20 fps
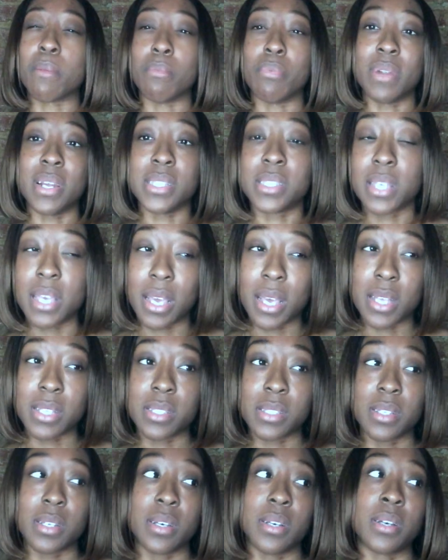breast
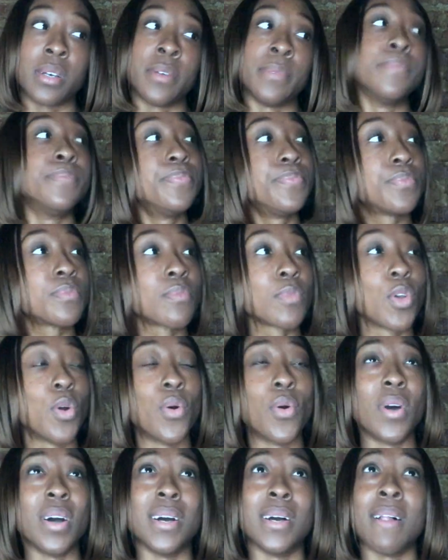cancer
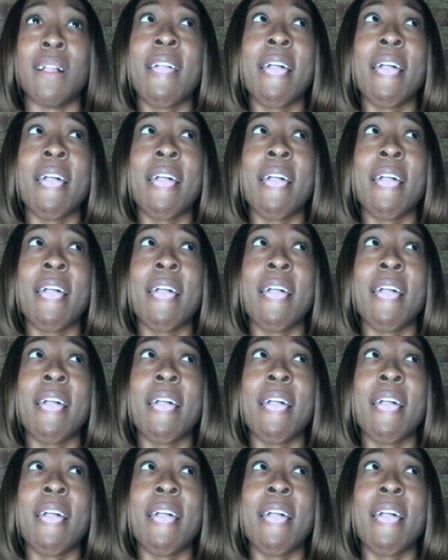or